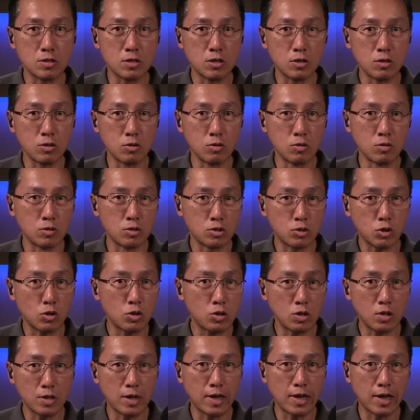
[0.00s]
to
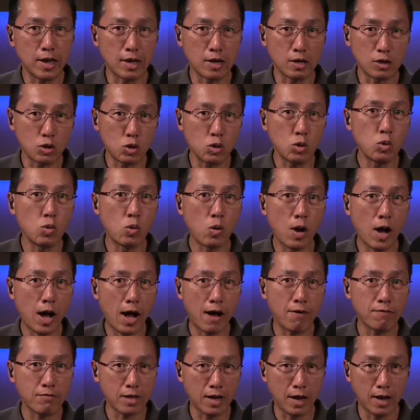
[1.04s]
circulate and cool
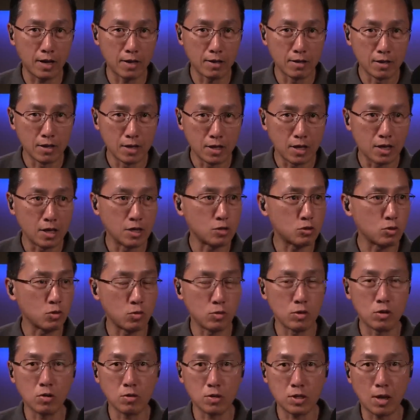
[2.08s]
off that
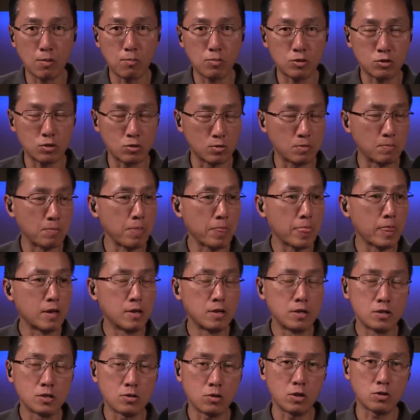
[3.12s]
renal temperature.
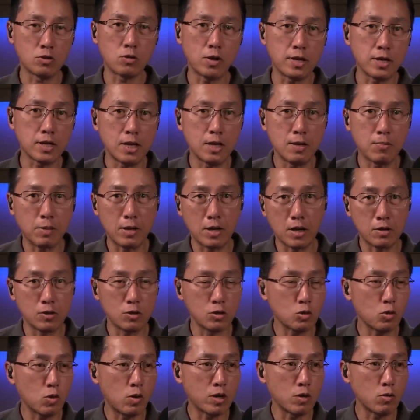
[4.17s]
So I try to keep it under
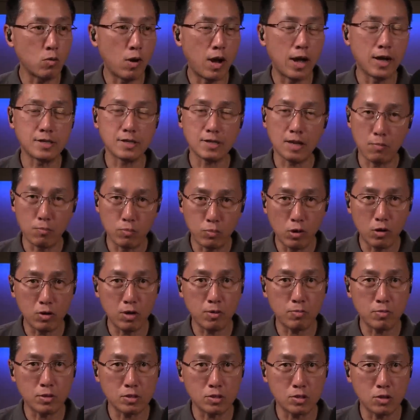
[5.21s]
20 watts. I broke
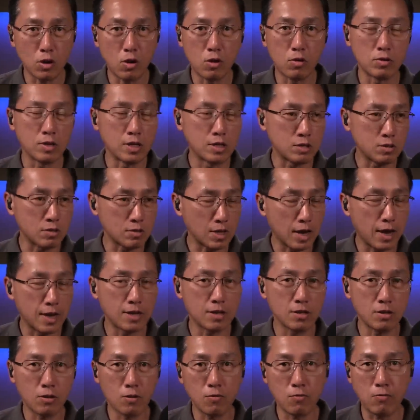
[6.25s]
up the stone into
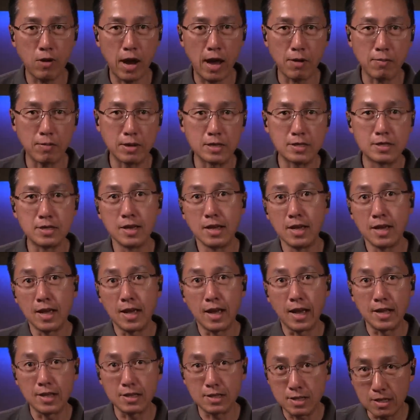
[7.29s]
tiny little fragments,
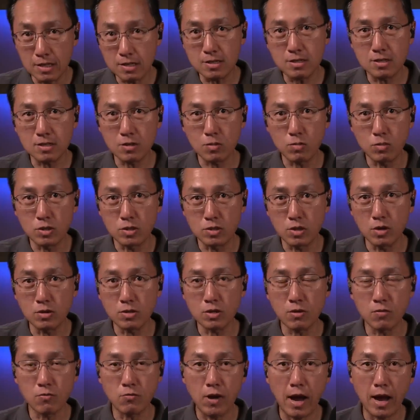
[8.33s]
and this is the
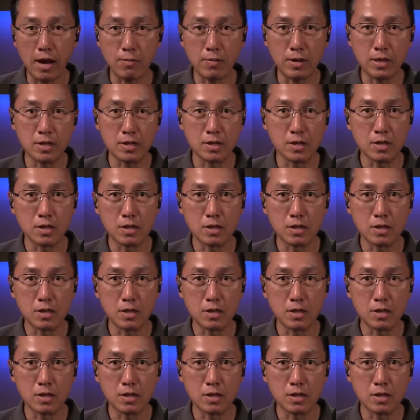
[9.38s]
resulting fragment